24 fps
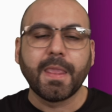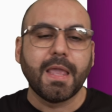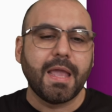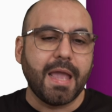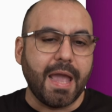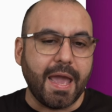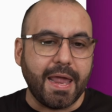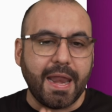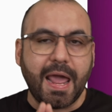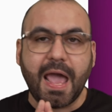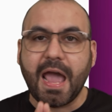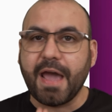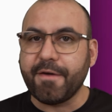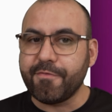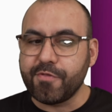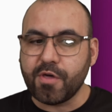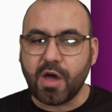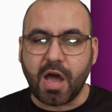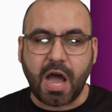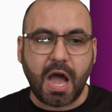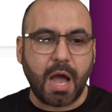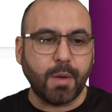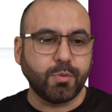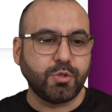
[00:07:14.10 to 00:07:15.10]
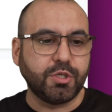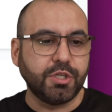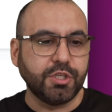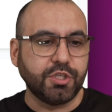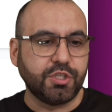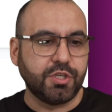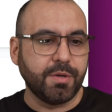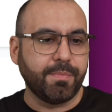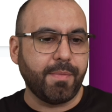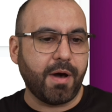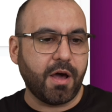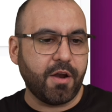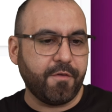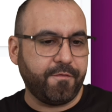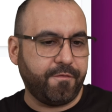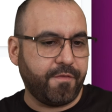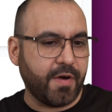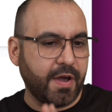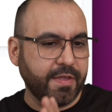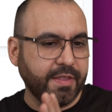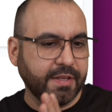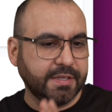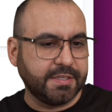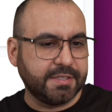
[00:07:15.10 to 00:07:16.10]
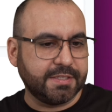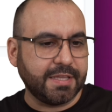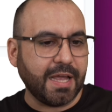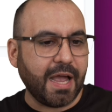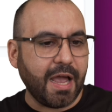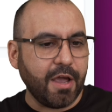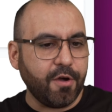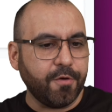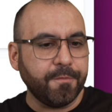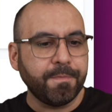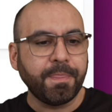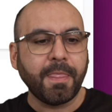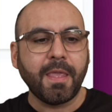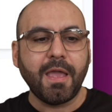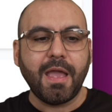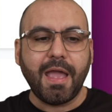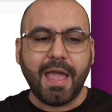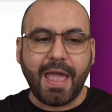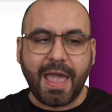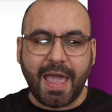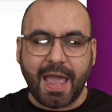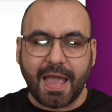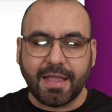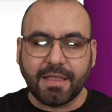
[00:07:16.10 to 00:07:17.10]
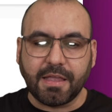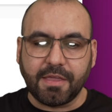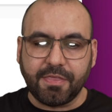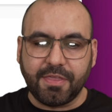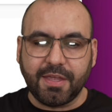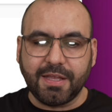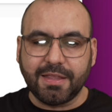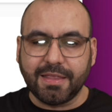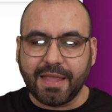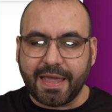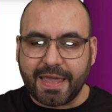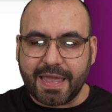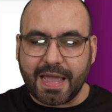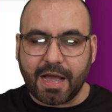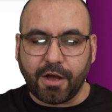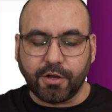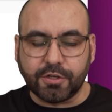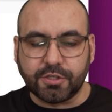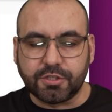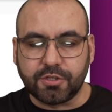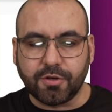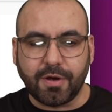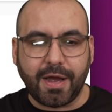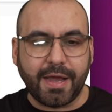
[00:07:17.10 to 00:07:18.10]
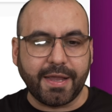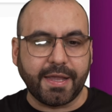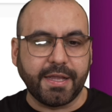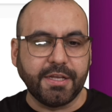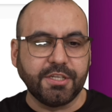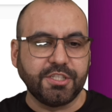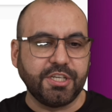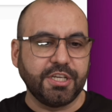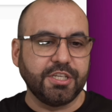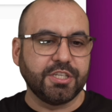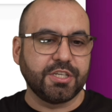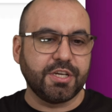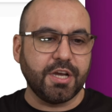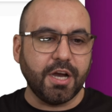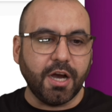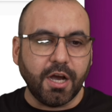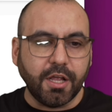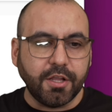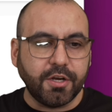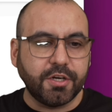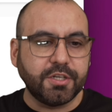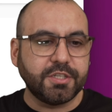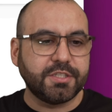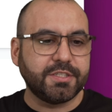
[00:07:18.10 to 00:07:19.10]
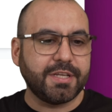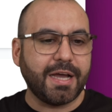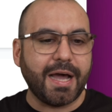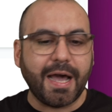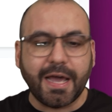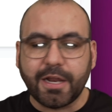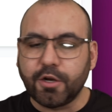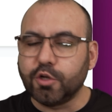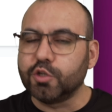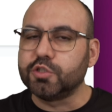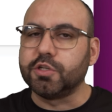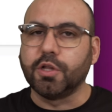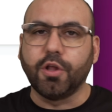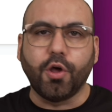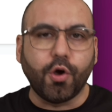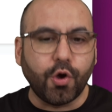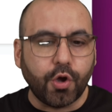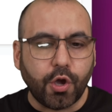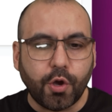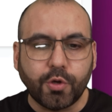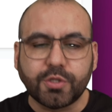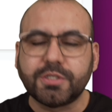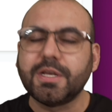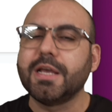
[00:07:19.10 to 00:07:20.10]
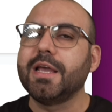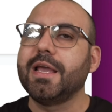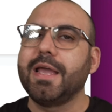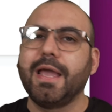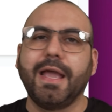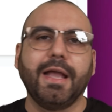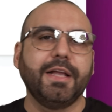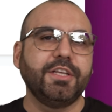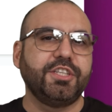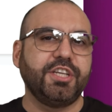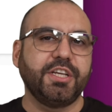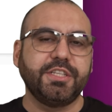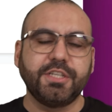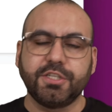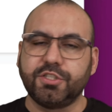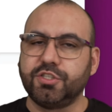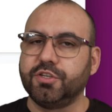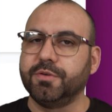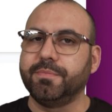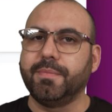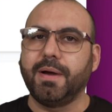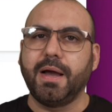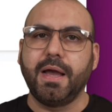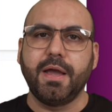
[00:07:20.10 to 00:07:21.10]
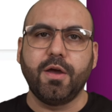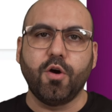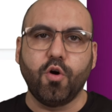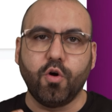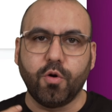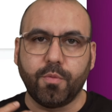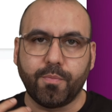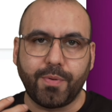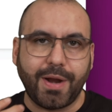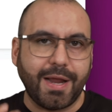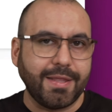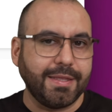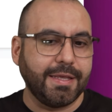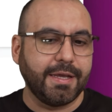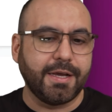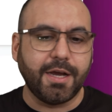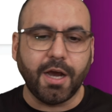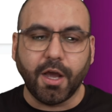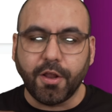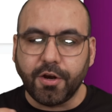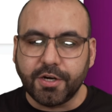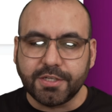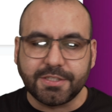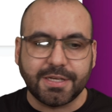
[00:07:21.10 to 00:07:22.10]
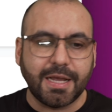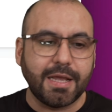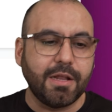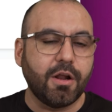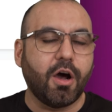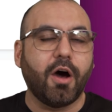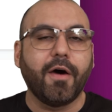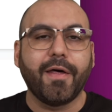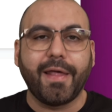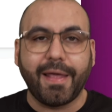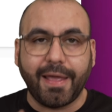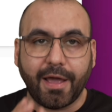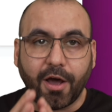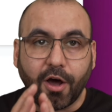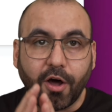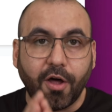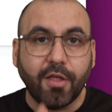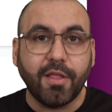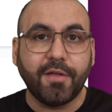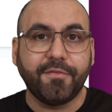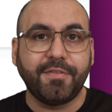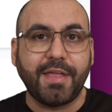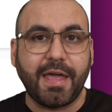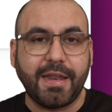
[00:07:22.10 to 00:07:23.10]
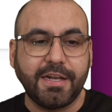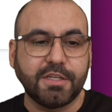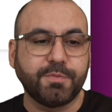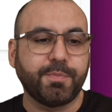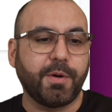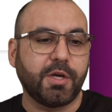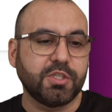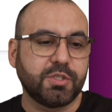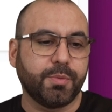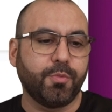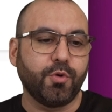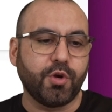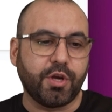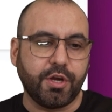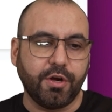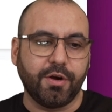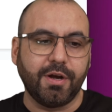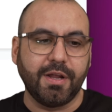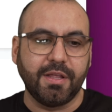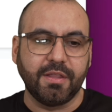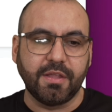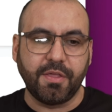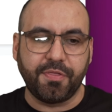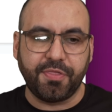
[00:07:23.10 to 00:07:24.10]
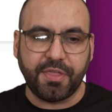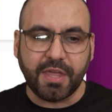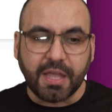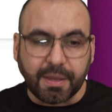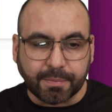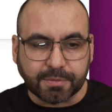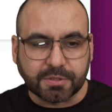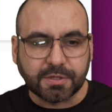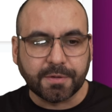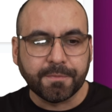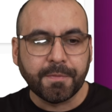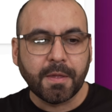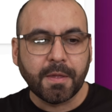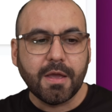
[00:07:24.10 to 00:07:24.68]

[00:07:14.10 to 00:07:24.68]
and I have the option to modify the style and the layout. So I can change colors, titles, logos, and change it to my own branding colors. And all of that is possible here in the themes.